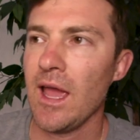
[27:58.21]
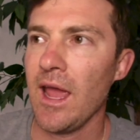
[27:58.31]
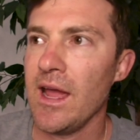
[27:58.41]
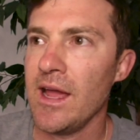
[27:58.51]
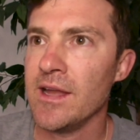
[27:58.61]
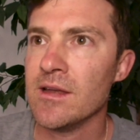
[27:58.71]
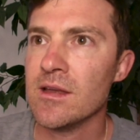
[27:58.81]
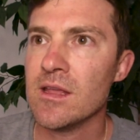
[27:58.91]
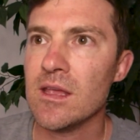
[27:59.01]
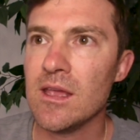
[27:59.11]
And
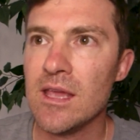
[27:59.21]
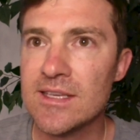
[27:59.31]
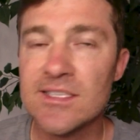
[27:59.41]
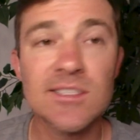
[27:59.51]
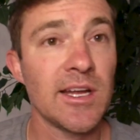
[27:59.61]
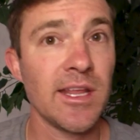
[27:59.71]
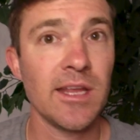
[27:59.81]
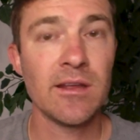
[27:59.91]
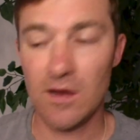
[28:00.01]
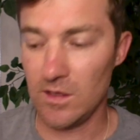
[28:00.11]
he
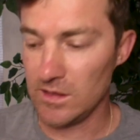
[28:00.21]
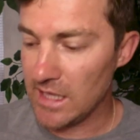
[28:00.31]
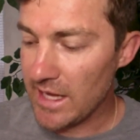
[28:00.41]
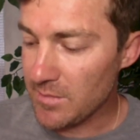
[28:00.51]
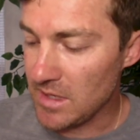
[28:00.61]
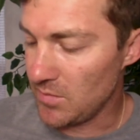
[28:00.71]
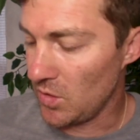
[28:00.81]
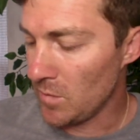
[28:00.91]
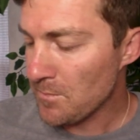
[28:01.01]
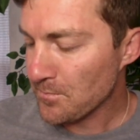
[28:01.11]
studied a lot of
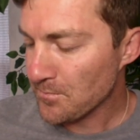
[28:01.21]
people